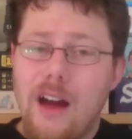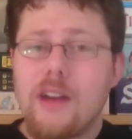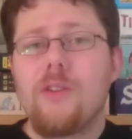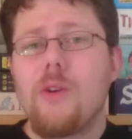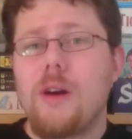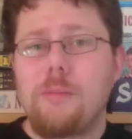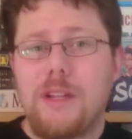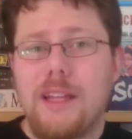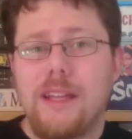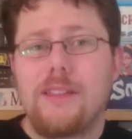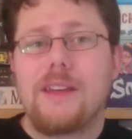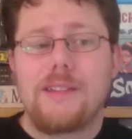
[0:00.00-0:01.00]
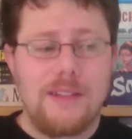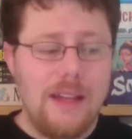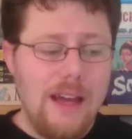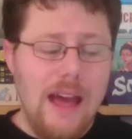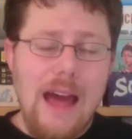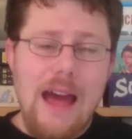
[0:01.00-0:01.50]
I grew up playing this,
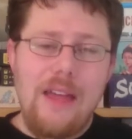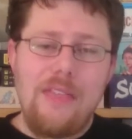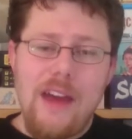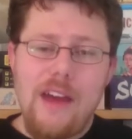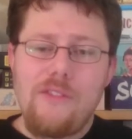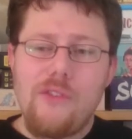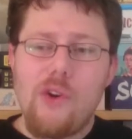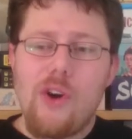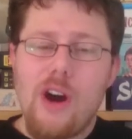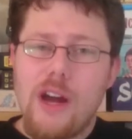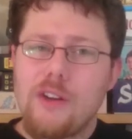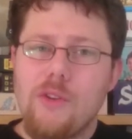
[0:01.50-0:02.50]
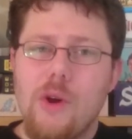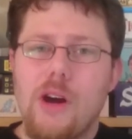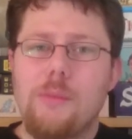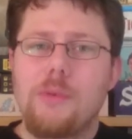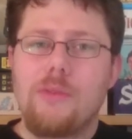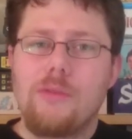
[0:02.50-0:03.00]
and therefore I grew
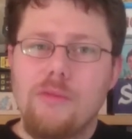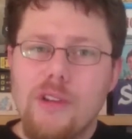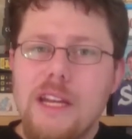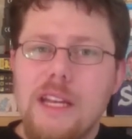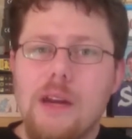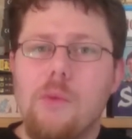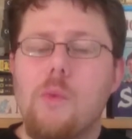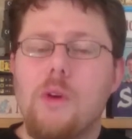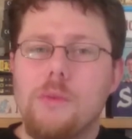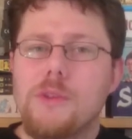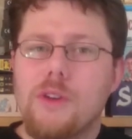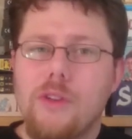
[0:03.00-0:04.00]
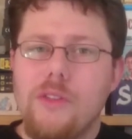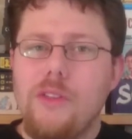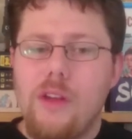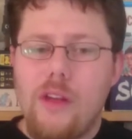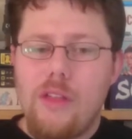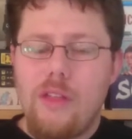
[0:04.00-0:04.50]
up reading what was
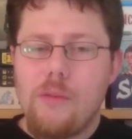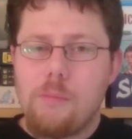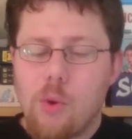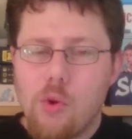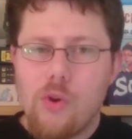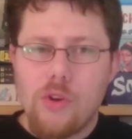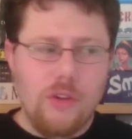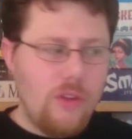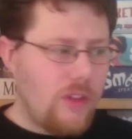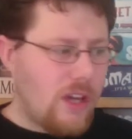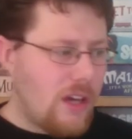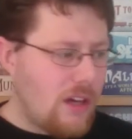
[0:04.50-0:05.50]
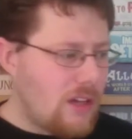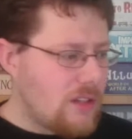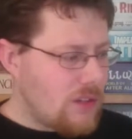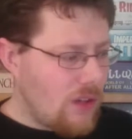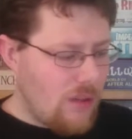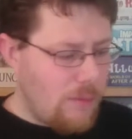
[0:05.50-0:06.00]
on the board, on the
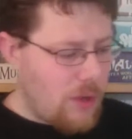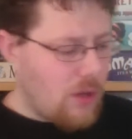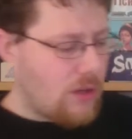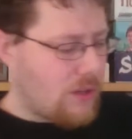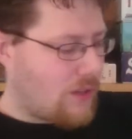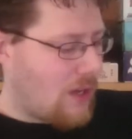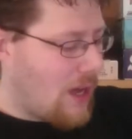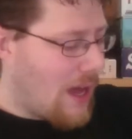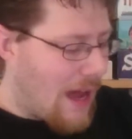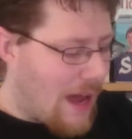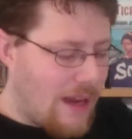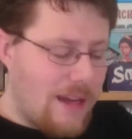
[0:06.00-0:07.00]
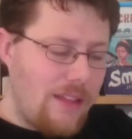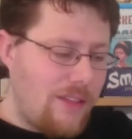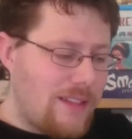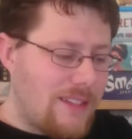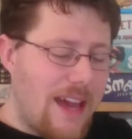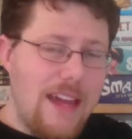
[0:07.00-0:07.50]
cards, on the box, and
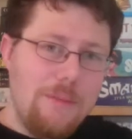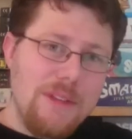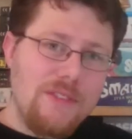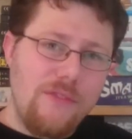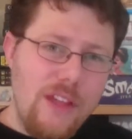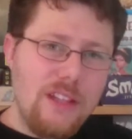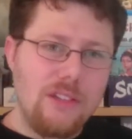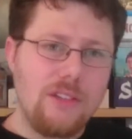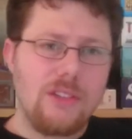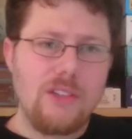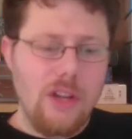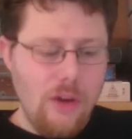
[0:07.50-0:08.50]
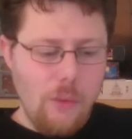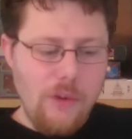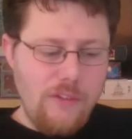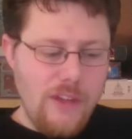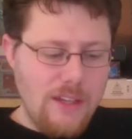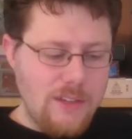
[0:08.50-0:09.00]
this game is filled
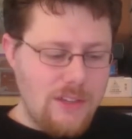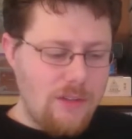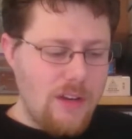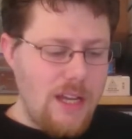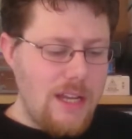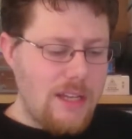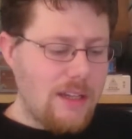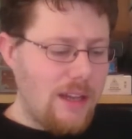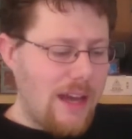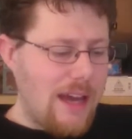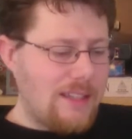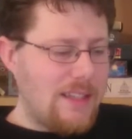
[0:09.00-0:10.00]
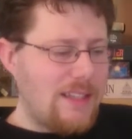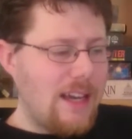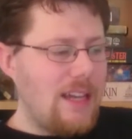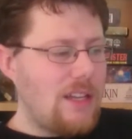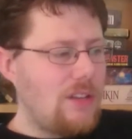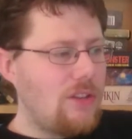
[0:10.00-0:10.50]
with things to read. As I
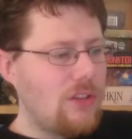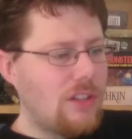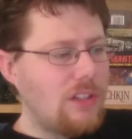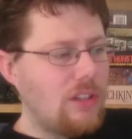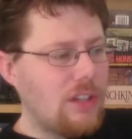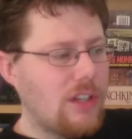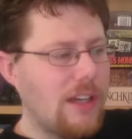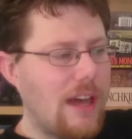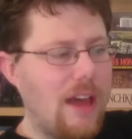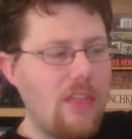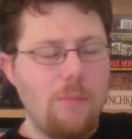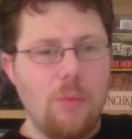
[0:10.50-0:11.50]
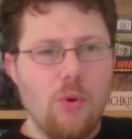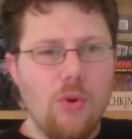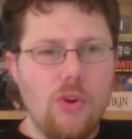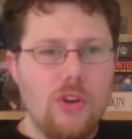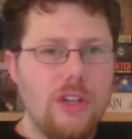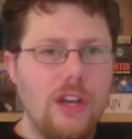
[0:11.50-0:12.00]
say, you just look at the
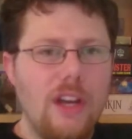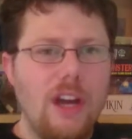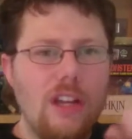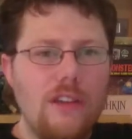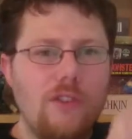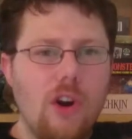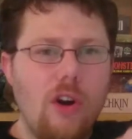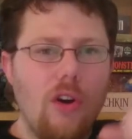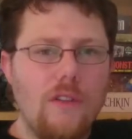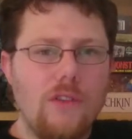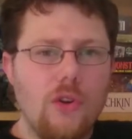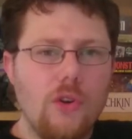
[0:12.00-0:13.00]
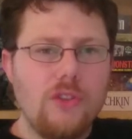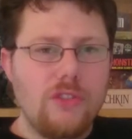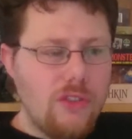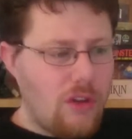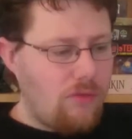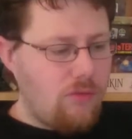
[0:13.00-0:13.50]
board and you've got, of
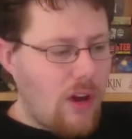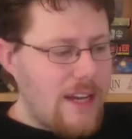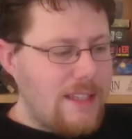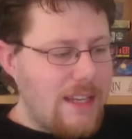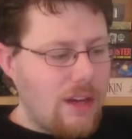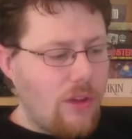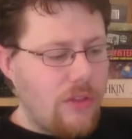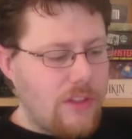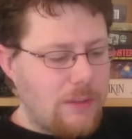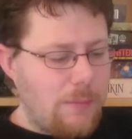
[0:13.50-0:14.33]
course, writing on the